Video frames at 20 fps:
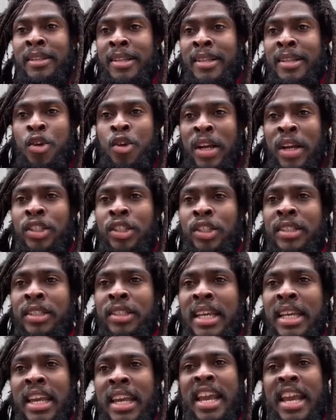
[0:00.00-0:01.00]
the U.S.
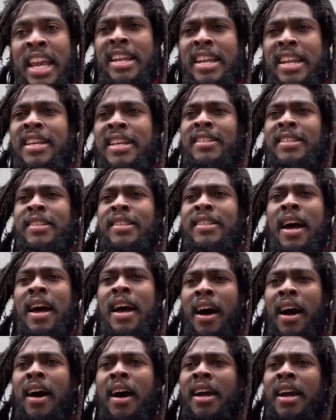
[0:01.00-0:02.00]
just said Haiti
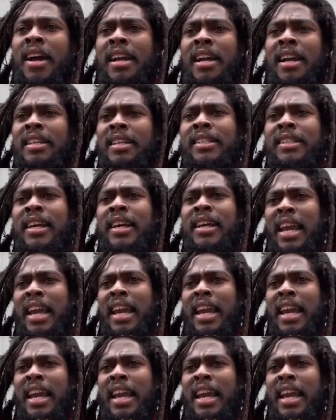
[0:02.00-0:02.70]
is